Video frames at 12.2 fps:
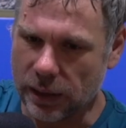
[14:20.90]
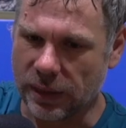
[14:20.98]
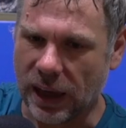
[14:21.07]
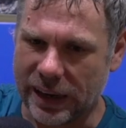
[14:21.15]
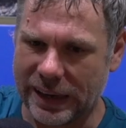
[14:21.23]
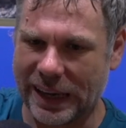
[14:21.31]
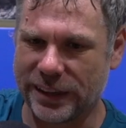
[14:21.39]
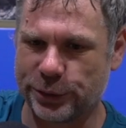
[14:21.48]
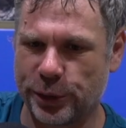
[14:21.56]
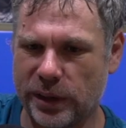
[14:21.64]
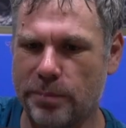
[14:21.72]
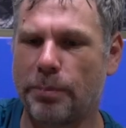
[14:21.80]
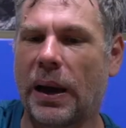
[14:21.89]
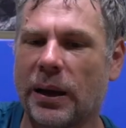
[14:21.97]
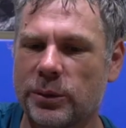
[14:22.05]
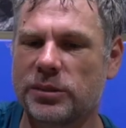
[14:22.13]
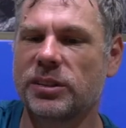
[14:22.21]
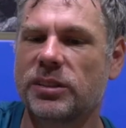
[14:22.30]
That naturally
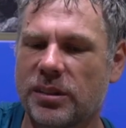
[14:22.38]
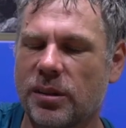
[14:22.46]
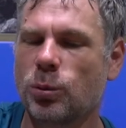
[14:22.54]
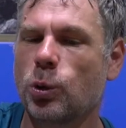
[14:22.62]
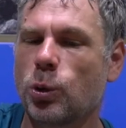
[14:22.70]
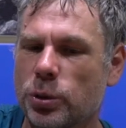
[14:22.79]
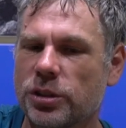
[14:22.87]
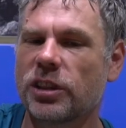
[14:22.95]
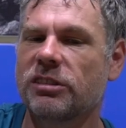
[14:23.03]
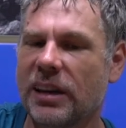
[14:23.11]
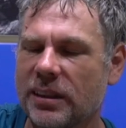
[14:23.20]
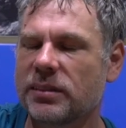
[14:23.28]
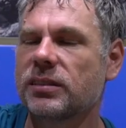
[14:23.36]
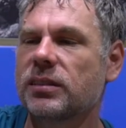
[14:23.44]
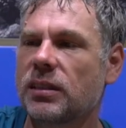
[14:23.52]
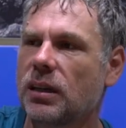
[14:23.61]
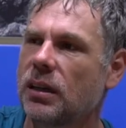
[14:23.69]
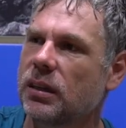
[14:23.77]
bounces the water
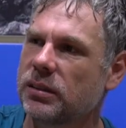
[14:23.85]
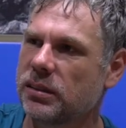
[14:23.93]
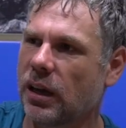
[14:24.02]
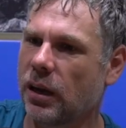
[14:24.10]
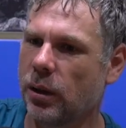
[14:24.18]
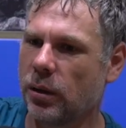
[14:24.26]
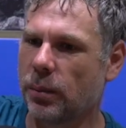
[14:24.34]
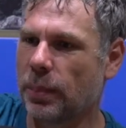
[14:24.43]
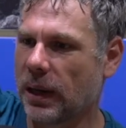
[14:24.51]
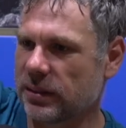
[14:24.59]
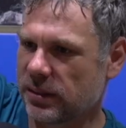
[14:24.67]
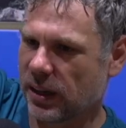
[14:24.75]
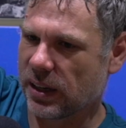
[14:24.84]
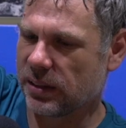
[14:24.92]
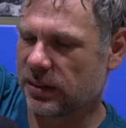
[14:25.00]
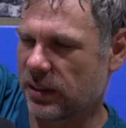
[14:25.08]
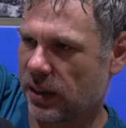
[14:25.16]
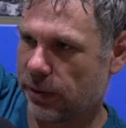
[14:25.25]
around, so the plastic,
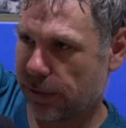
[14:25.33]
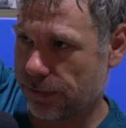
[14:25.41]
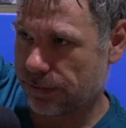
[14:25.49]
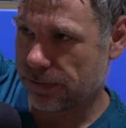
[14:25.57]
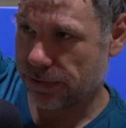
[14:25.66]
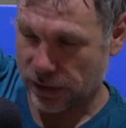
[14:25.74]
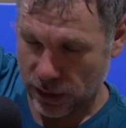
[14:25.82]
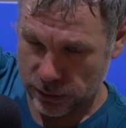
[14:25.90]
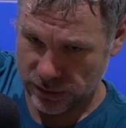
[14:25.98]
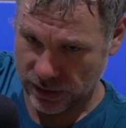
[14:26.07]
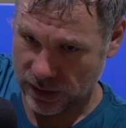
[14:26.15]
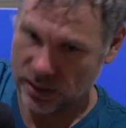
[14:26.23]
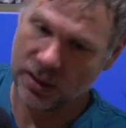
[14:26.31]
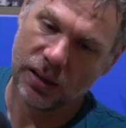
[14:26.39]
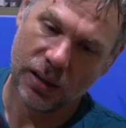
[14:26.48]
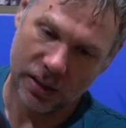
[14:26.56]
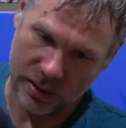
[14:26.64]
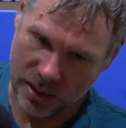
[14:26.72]
instead of floating,
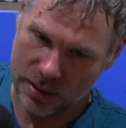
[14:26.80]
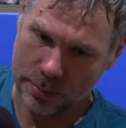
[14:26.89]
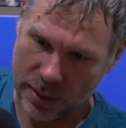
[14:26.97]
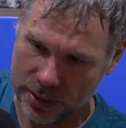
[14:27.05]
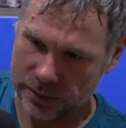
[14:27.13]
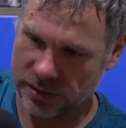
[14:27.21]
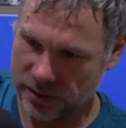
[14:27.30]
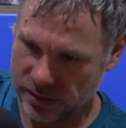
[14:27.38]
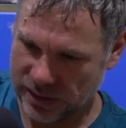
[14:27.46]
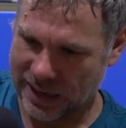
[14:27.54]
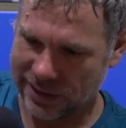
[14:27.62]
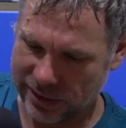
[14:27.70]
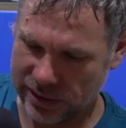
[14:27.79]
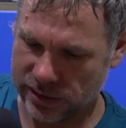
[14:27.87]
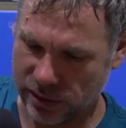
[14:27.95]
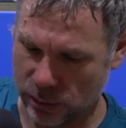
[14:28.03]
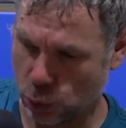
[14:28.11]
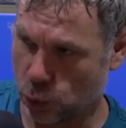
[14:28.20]
then bounces down
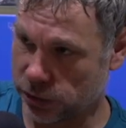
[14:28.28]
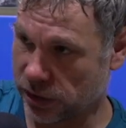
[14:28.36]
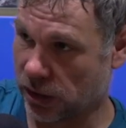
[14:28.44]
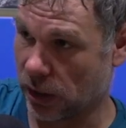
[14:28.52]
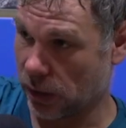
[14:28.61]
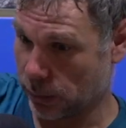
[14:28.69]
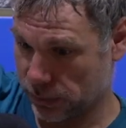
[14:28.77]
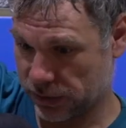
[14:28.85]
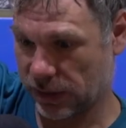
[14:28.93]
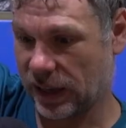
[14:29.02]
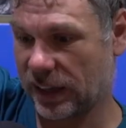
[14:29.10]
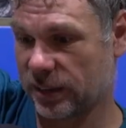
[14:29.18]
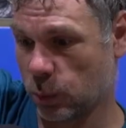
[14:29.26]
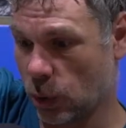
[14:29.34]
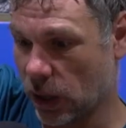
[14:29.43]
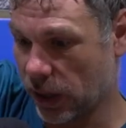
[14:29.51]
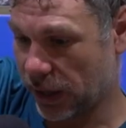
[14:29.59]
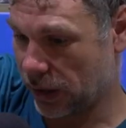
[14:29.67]
into the water column. So that's
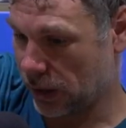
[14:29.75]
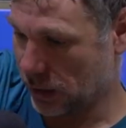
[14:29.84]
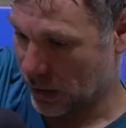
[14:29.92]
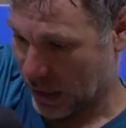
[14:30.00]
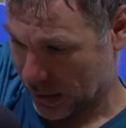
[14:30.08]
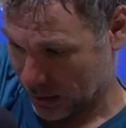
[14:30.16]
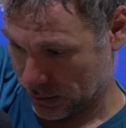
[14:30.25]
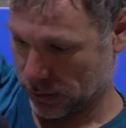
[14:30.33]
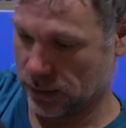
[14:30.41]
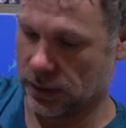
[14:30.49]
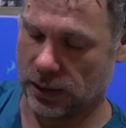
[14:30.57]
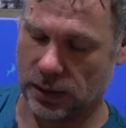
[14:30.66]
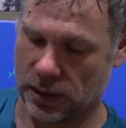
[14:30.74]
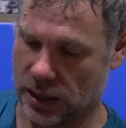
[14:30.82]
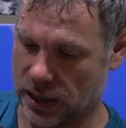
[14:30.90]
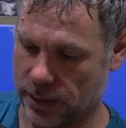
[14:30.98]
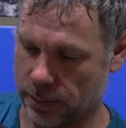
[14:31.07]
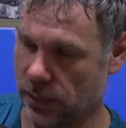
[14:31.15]
why you had
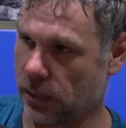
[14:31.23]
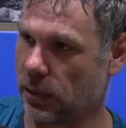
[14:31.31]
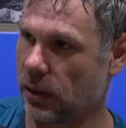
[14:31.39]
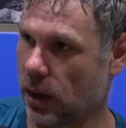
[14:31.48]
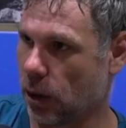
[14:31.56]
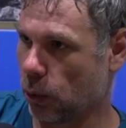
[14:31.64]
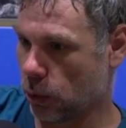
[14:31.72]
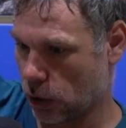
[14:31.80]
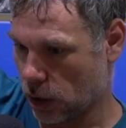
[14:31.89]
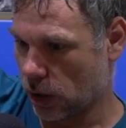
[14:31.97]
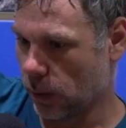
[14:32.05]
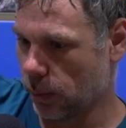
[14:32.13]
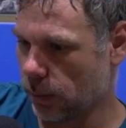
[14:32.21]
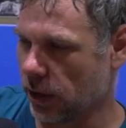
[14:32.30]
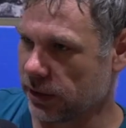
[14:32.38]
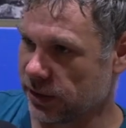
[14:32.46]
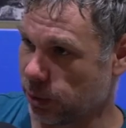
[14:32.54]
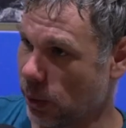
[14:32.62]
um the whole column I
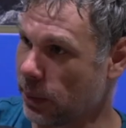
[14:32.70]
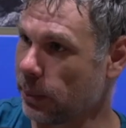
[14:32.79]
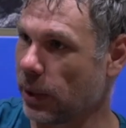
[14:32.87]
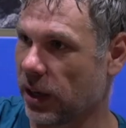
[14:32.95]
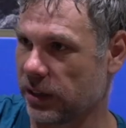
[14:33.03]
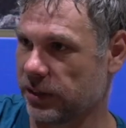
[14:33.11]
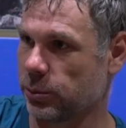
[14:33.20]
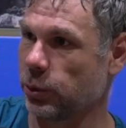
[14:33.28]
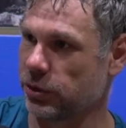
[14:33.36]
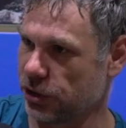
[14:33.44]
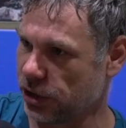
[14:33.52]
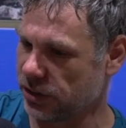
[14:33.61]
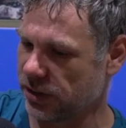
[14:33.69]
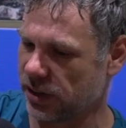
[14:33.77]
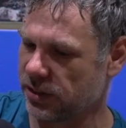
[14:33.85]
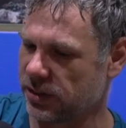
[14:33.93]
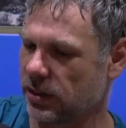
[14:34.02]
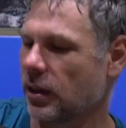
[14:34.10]
was swimming right, past below. was just right.
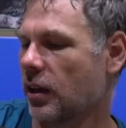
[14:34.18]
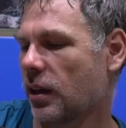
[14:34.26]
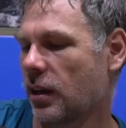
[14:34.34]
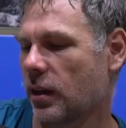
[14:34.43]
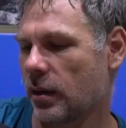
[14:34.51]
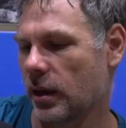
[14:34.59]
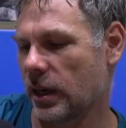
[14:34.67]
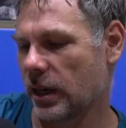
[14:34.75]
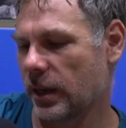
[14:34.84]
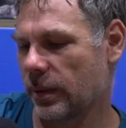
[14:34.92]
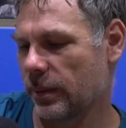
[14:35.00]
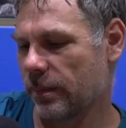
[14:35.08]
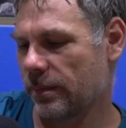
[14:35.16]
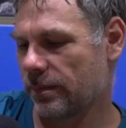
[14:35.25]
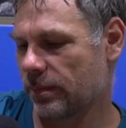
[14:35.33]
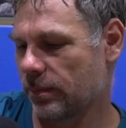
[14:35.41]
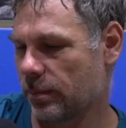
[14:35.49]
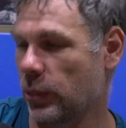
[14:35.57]
this
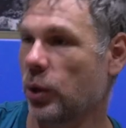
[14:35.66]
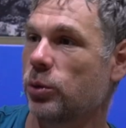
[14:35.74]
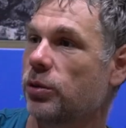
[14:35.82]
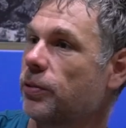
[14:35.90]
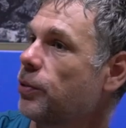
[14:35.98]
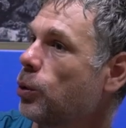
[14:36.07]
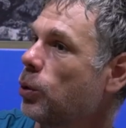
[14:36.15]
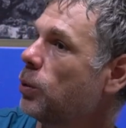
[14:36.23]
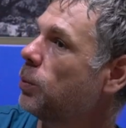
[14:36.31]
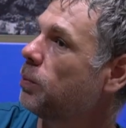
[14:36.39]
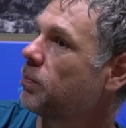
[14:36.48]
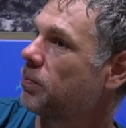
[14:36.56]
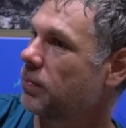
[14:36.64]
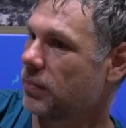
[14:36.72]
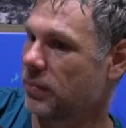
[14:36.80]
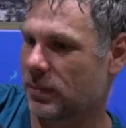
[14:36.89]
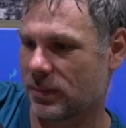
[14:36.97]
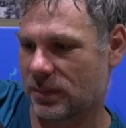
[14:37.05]
um beautiful
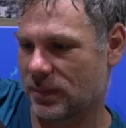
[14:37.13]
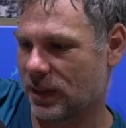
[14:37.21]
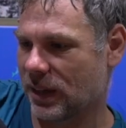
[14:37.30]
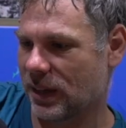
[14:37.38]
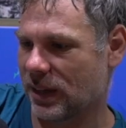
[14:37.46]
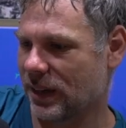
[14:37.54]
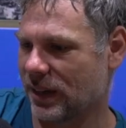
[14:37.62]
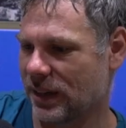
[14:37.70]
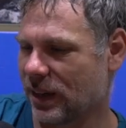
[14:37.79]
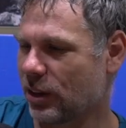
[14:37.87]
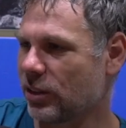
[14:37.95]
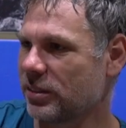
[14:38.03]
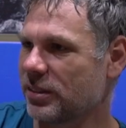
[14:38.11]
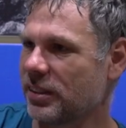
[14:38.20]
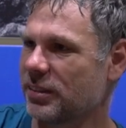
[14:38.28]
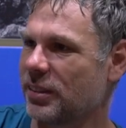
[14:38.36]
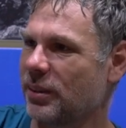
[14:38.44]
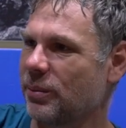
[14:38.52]
uh you know
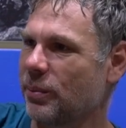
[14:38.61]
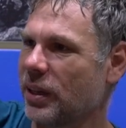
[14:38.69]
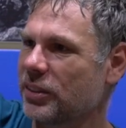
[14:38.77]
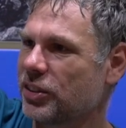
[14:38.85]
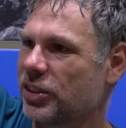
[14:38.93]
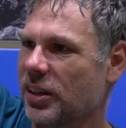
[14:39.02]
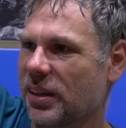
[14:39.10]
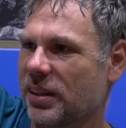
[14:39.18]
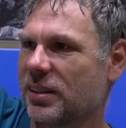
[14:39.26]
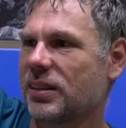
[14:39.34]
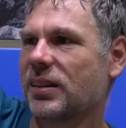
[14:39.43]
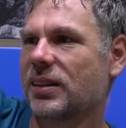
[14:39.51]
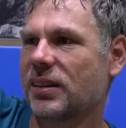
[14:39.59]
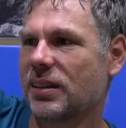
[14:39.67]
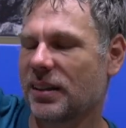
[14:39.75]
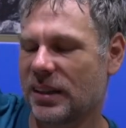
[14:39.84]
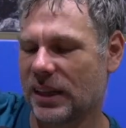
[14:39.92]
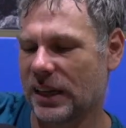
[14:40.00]
consistent mixture
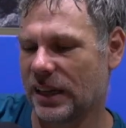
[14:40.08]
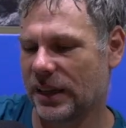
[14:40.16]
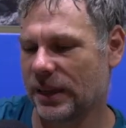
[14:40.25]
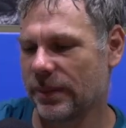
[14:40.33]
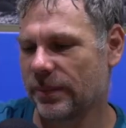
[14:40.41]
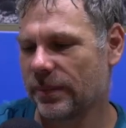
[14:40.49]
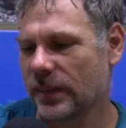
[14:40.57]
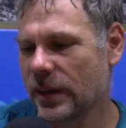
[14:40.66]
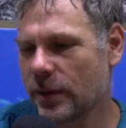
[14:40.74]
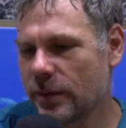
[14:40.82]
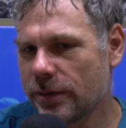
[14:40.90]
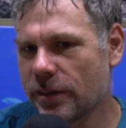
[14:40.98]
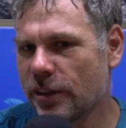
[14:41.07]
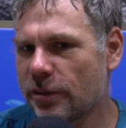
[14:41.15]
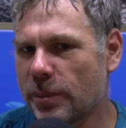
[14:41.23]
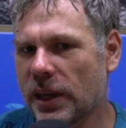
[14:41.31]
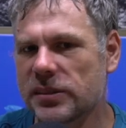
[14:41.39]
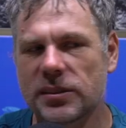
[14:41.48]
um of,
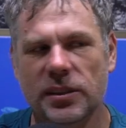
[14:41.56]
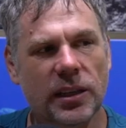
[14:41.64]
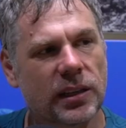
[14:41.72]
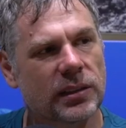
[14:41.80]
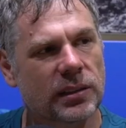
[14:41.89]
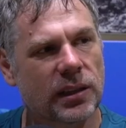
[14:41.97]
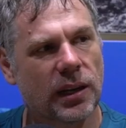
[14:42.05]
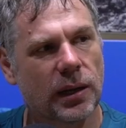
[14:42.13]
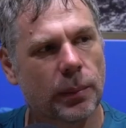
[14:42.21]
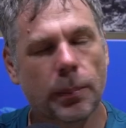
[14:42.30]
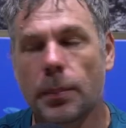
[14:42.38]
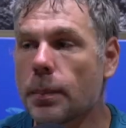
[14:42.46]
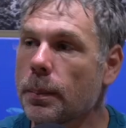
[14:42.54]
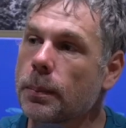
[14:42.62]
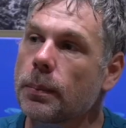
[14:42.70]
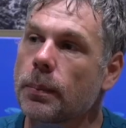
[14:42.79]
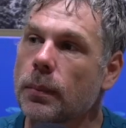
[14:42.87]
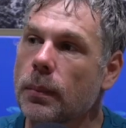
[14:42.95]
of mm. plastic, and then the
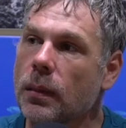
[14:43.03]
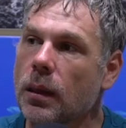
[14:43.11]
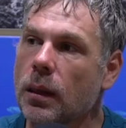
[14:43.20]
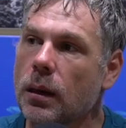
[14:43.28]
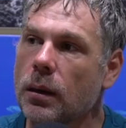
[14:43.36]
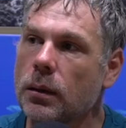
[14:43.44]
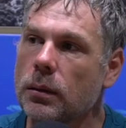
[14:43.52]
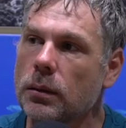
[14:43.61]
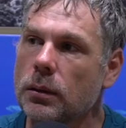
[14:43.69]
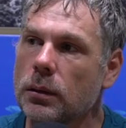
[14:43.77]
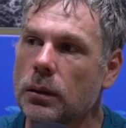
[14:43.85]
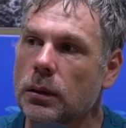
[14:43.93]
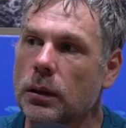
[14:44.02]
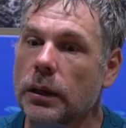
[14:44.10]
organic stuff at the surface.